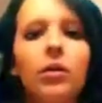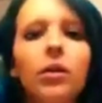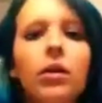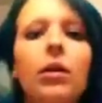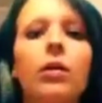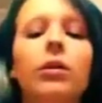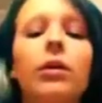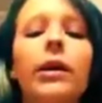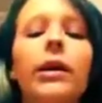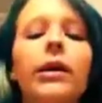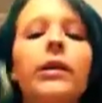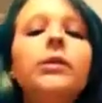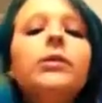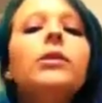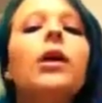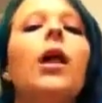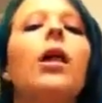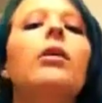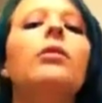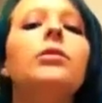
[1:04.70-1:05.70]
only
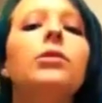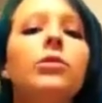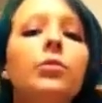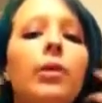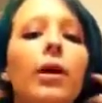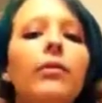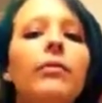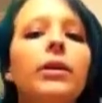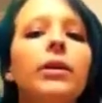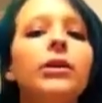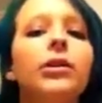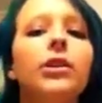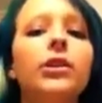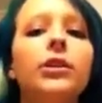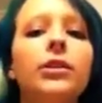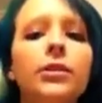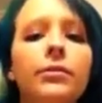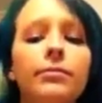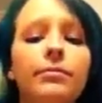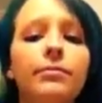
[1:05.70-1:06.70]
$82, they're 12
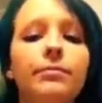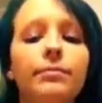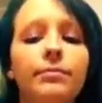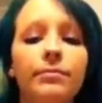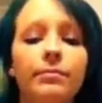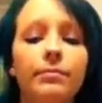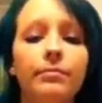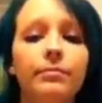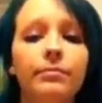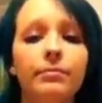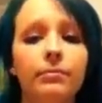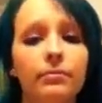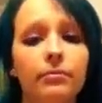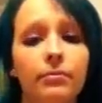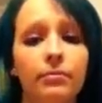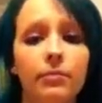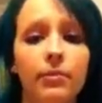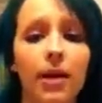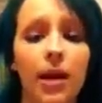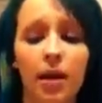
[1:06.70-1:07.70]
inches.
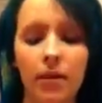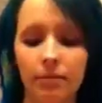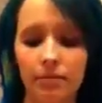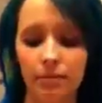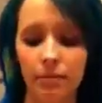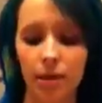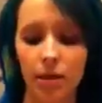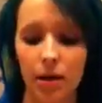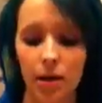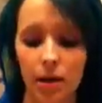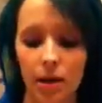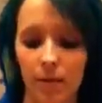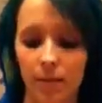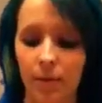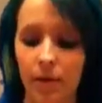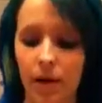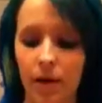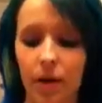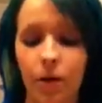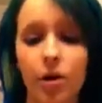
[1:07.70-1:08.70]
Okay,
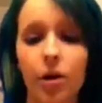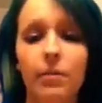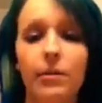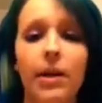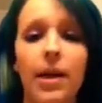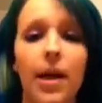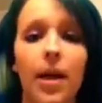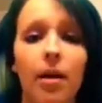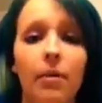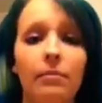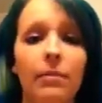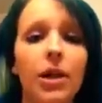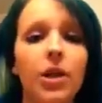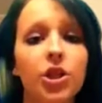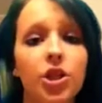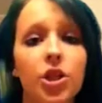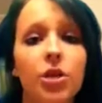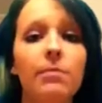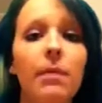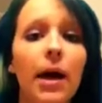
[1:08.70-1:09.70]
but they're human hair. Make
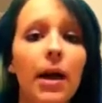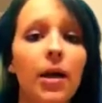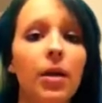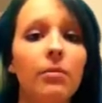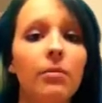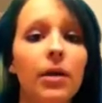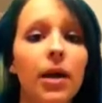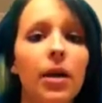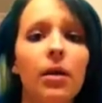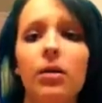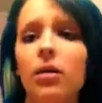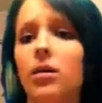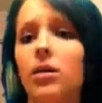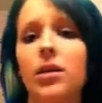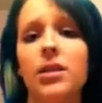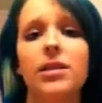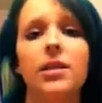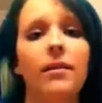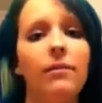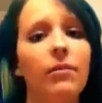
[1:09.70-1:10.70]
sure you buy human hair,
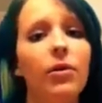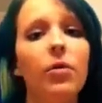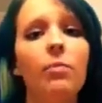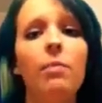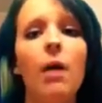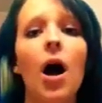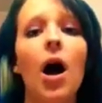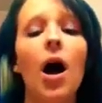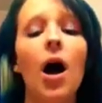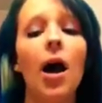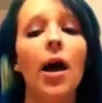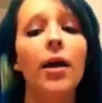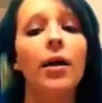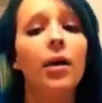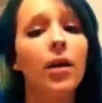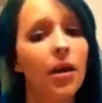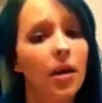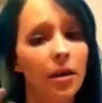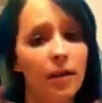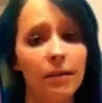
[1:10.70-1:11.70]
because if you buy
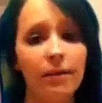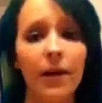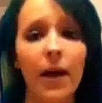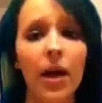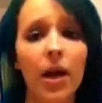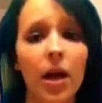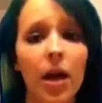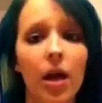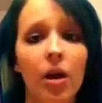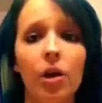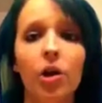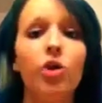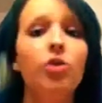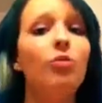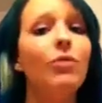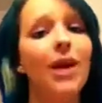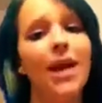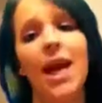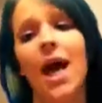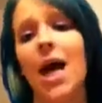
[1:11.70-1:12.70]
fake hair, you
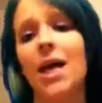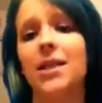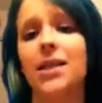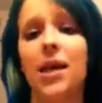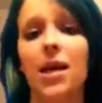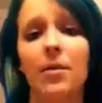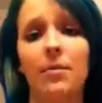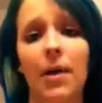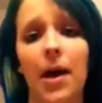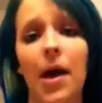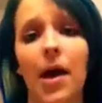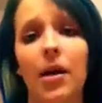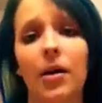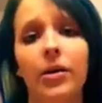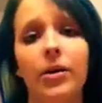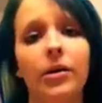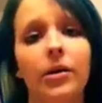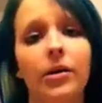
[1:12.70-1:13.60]
cannot take it back.